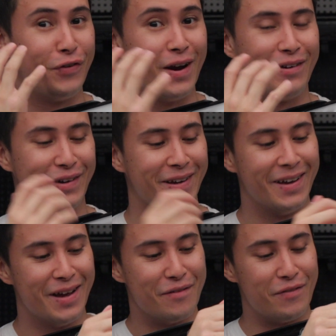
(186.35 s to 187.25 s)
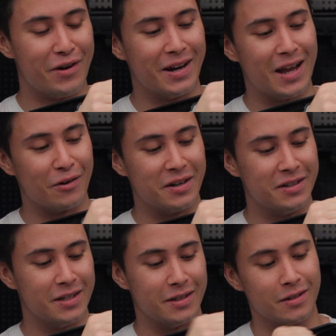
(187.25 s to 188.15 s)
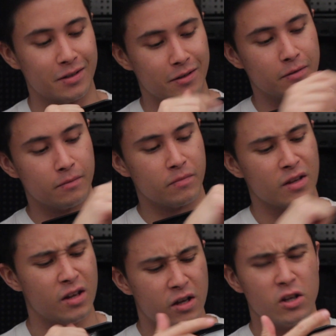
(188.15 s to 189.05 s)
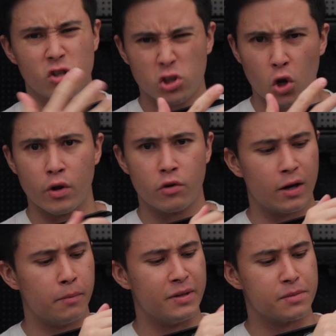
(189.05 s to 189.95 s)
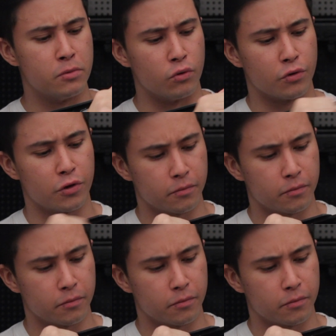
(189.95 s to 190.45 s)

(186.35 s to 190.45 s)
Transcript: Very, very loud indeed. So incredibly smooth.